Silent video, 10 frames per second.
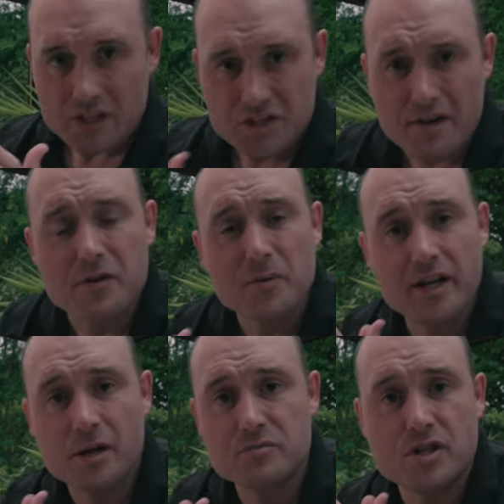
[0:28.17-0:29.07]
generally, when
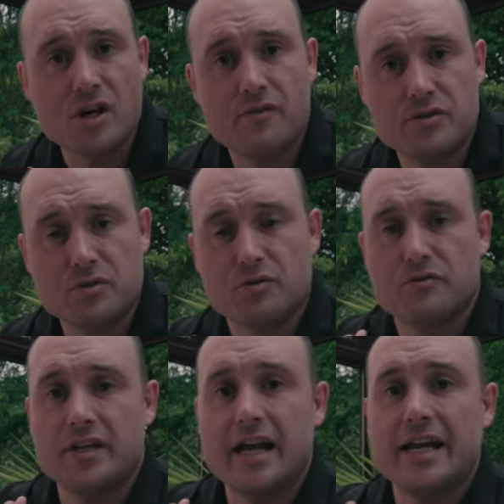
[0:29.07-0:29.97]
it comes to car
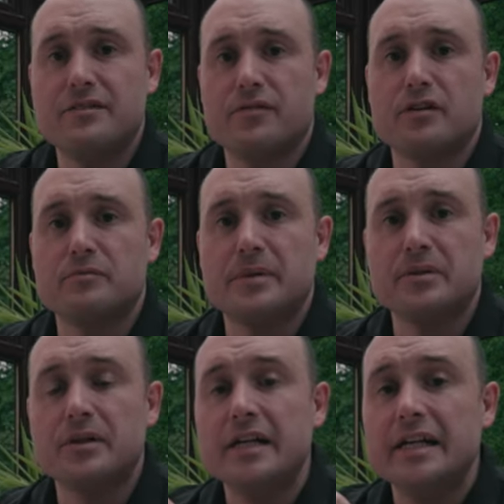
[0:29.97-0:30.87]
photography,
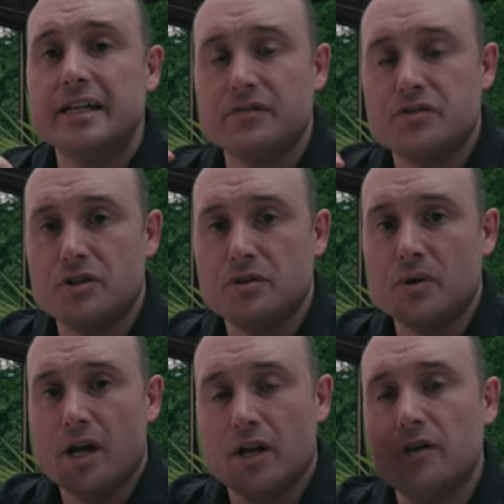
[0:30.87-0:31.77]
85mm gives
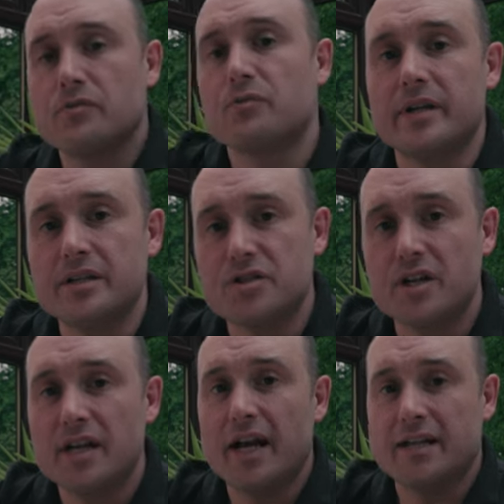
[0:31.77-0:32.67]
you enough
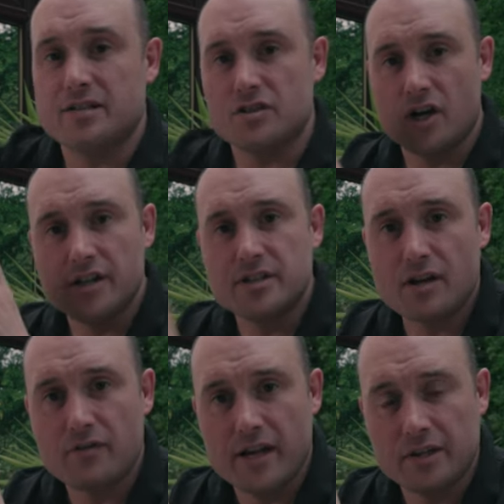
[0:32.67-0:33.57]
reach and it's a tight
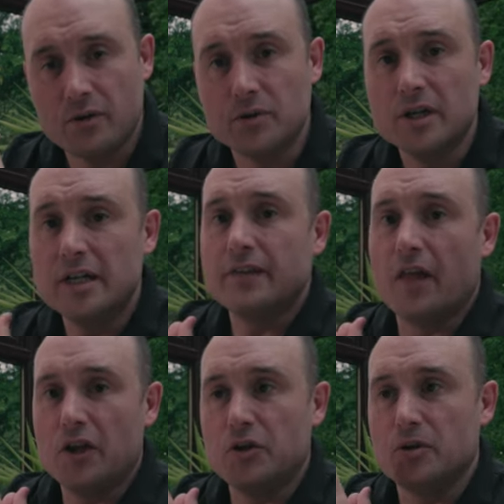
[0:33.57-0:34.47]
enough angle
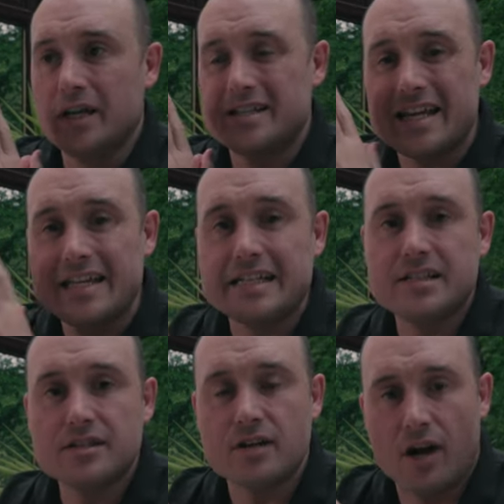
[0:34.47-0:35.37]
that it's
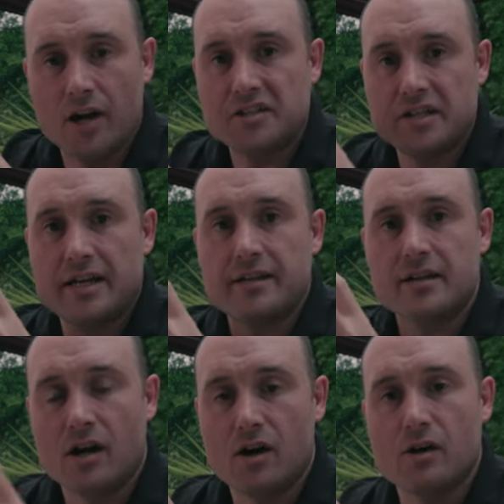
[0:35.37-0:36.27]
easier to isolate the
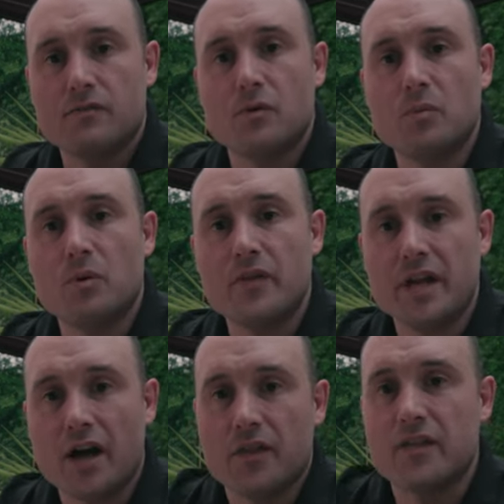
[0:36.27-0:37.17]
car from
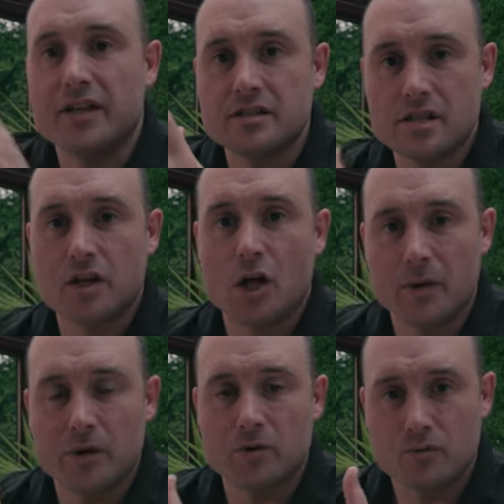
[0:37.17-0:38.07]
the other things that are
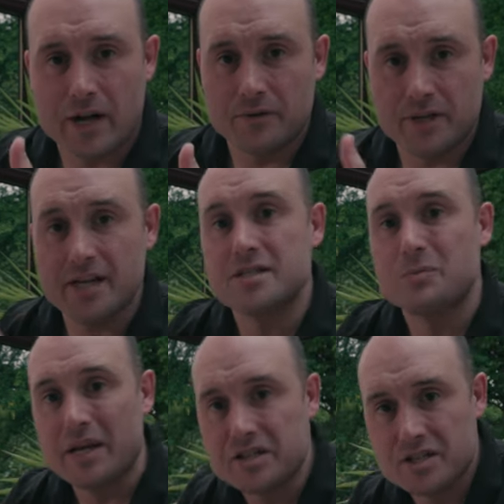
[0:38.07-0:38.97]
going on around it,
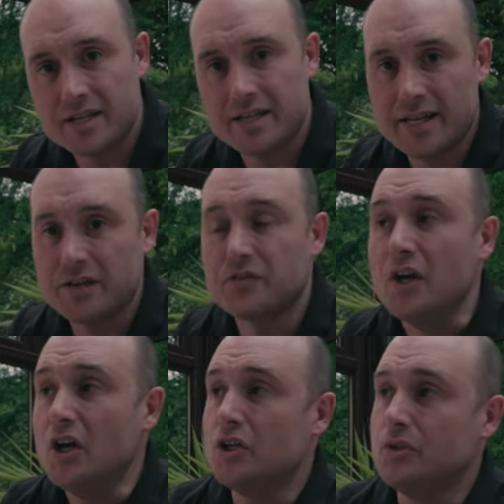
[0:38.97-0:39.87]
especially if
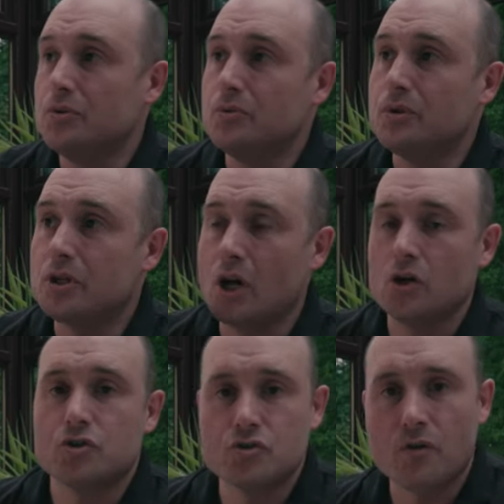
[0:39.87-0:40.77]
you
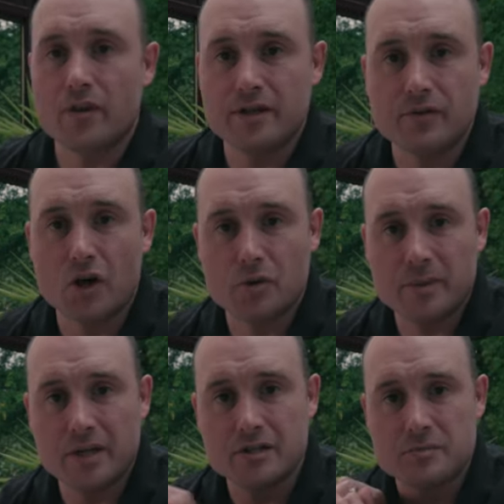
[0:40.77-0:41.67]
can't control the
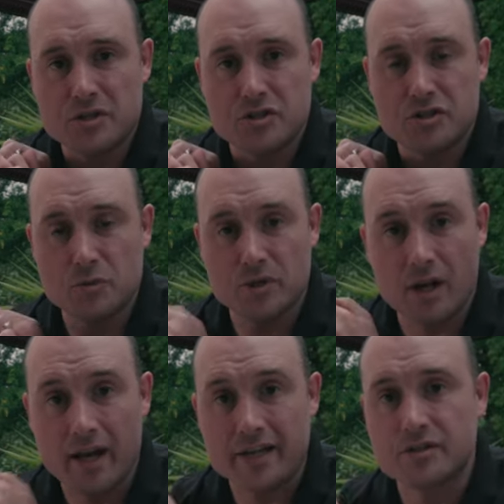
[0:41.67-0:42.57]
environment as much as you would
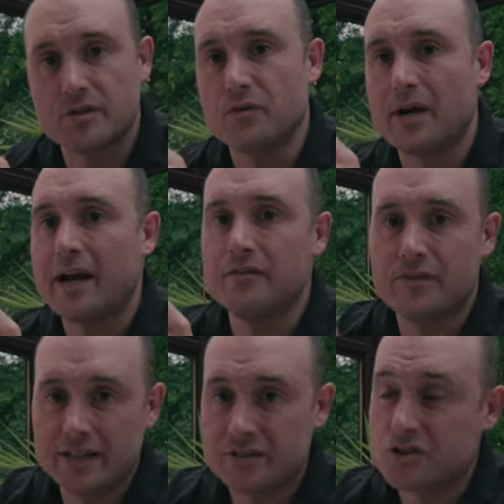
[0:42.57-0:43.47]
like. So if you're at
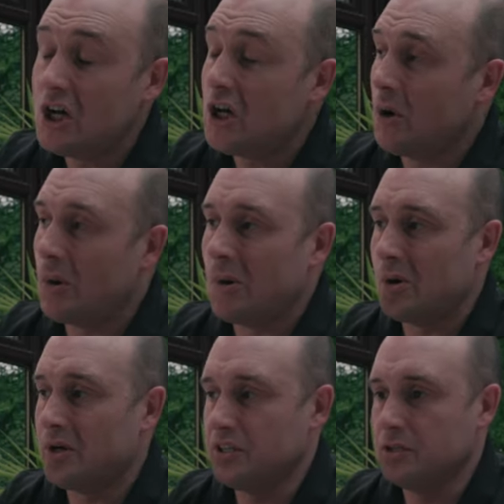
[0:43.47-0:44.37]
events
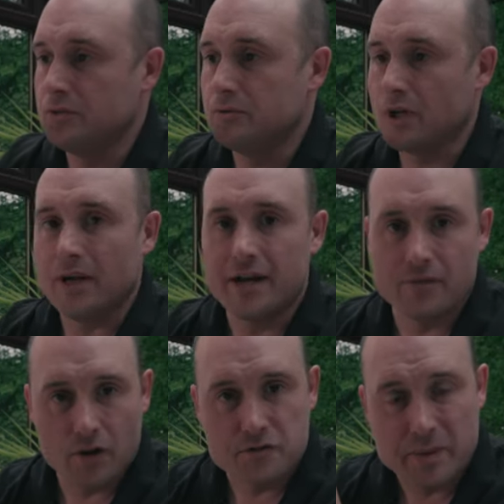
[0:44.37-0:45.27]
or you don't have
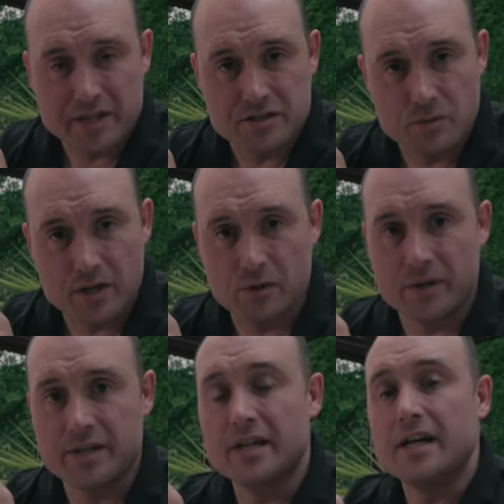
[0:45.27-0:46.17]
a lot of space to work
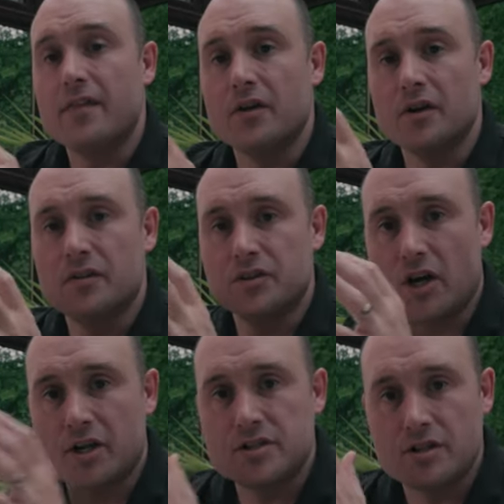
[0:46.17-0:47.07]
with, the
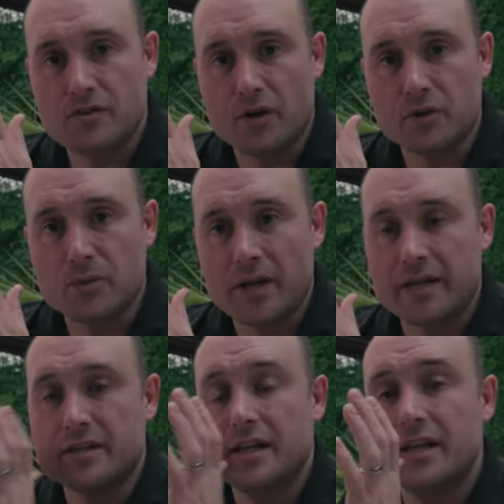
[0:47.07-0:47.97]
tighter the focal
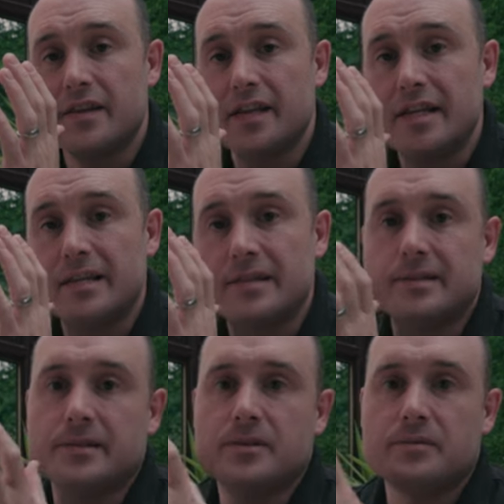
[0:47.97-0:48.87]
length, the
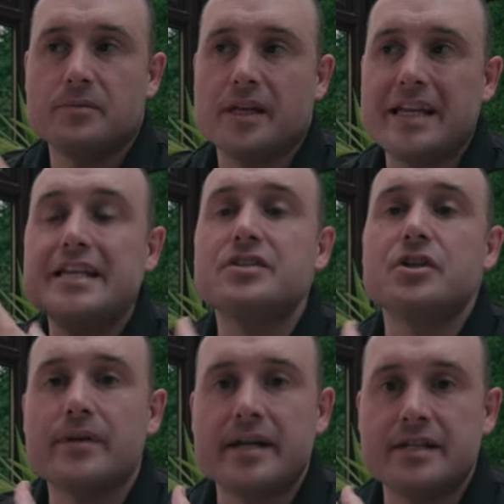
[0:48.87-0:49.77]

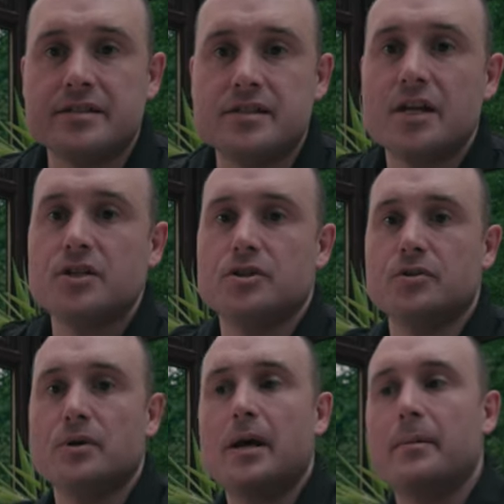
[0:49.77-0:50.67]
easier it is
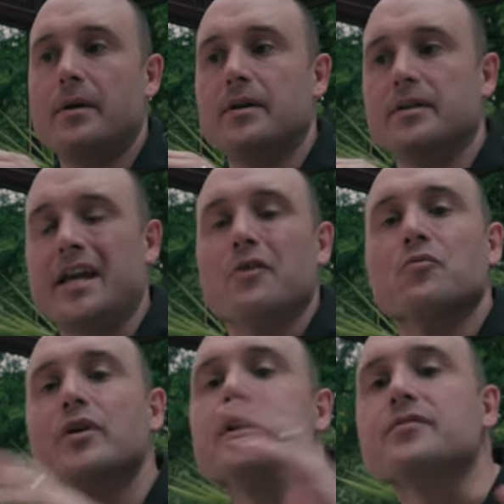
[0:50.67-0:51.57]
to get
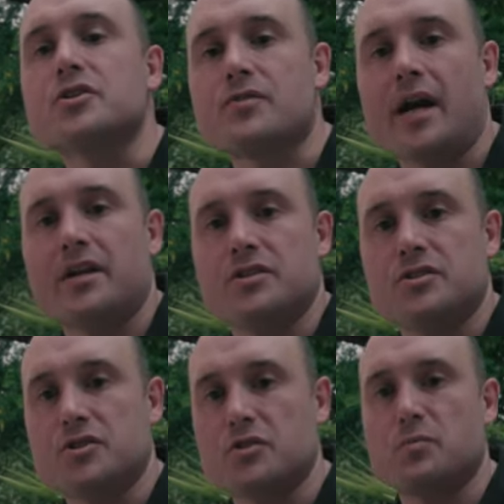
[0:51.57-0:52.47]
rid of
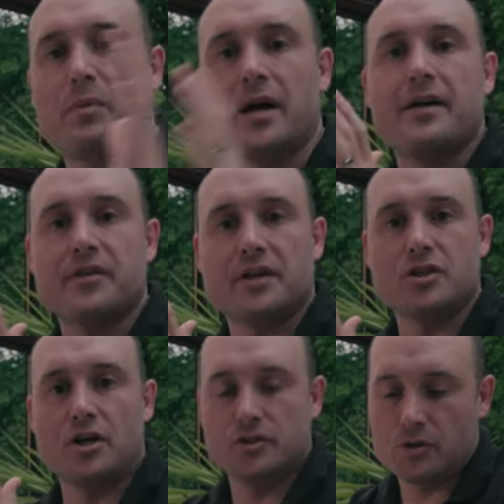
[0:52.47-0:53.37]
distractions just by having a
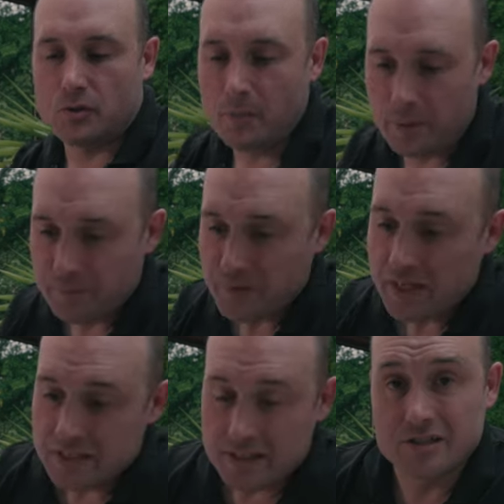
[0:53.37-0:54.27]
tighter crop.
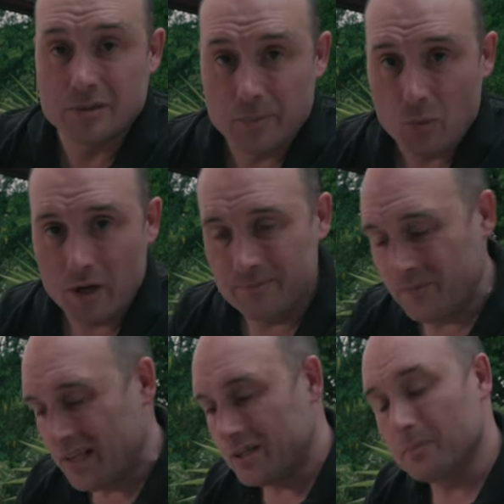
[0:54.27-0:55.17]
That's number one.
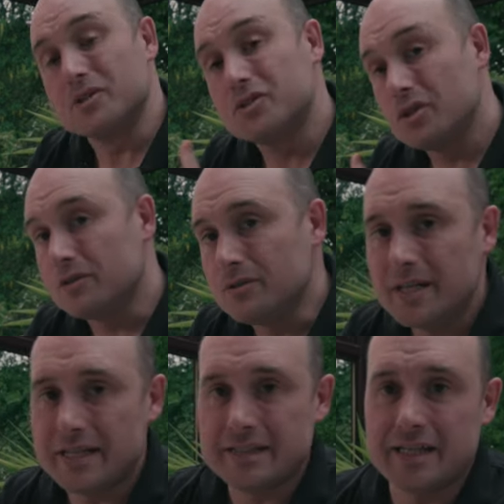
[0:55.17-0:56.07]
Number
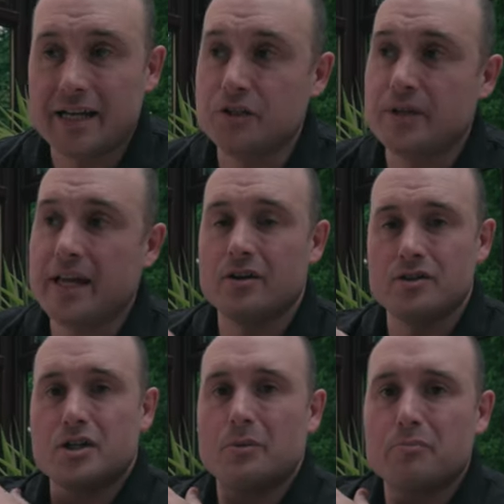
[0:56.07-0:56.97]
two is that you get
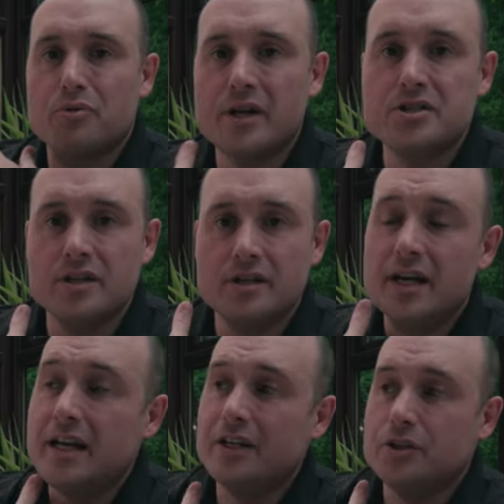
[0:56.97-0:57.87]
nice compression
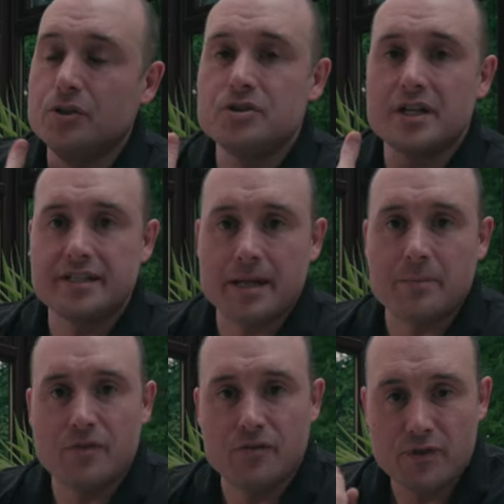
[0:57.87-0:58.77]
and usually
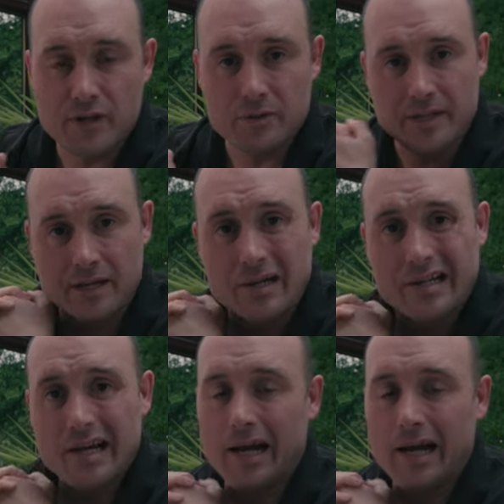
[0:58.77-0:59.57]
depth of field. Now,